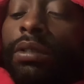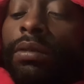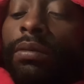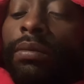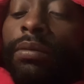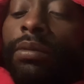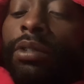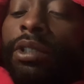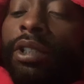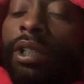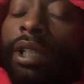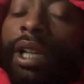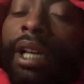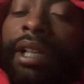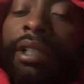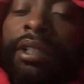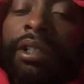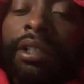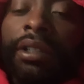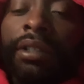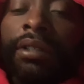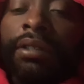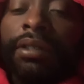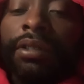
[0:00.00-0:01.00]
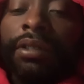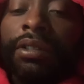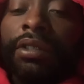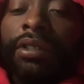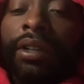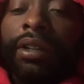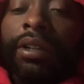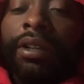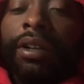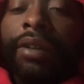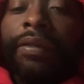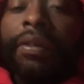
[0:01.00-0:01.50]
Selector,
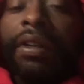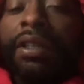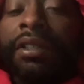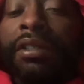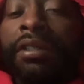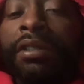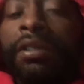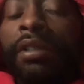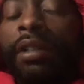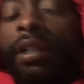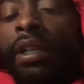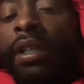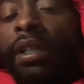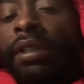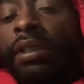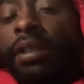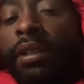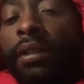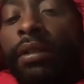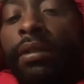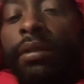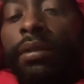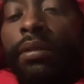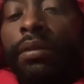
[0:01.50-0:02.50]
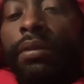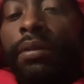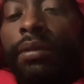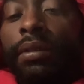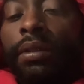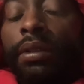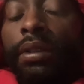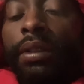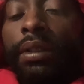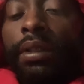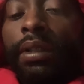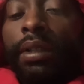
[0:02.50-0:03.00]
started off as a selector.
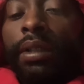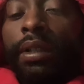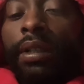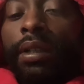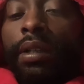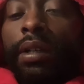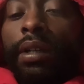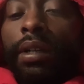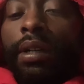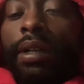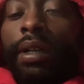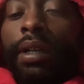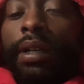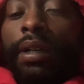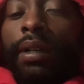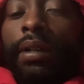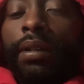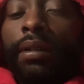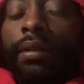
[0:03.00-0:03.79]
Uh,